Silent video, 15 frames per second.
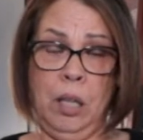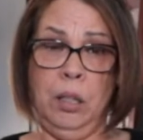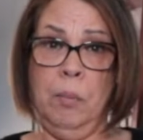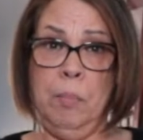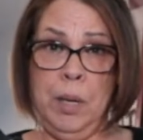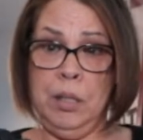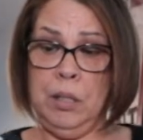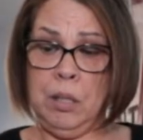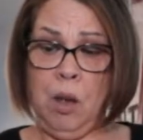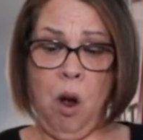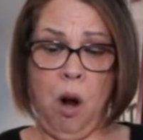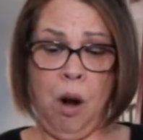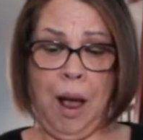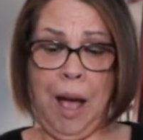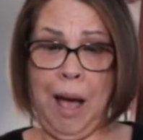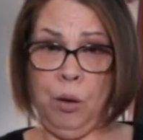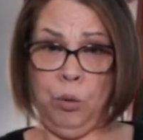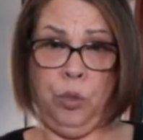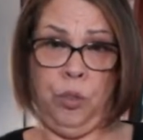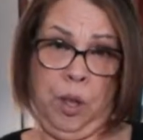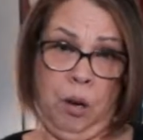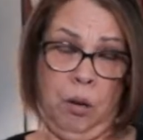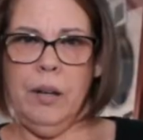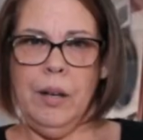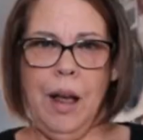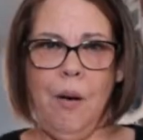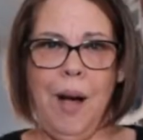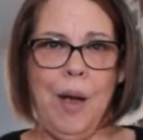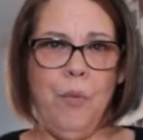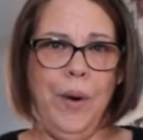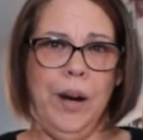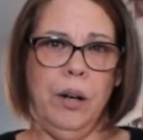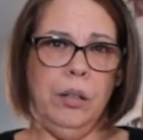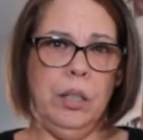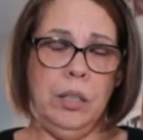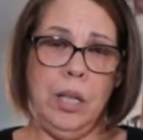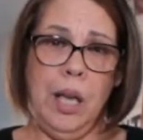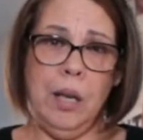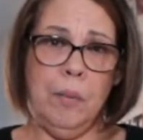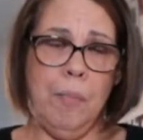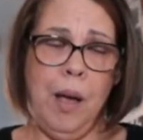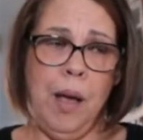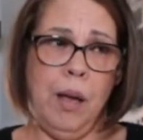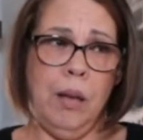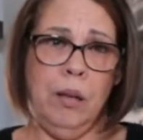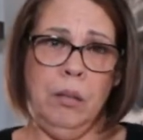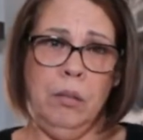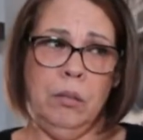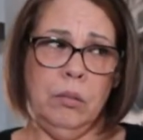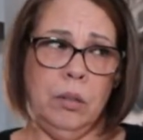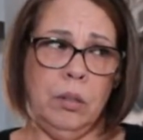elements are out there. Now, I rarely take my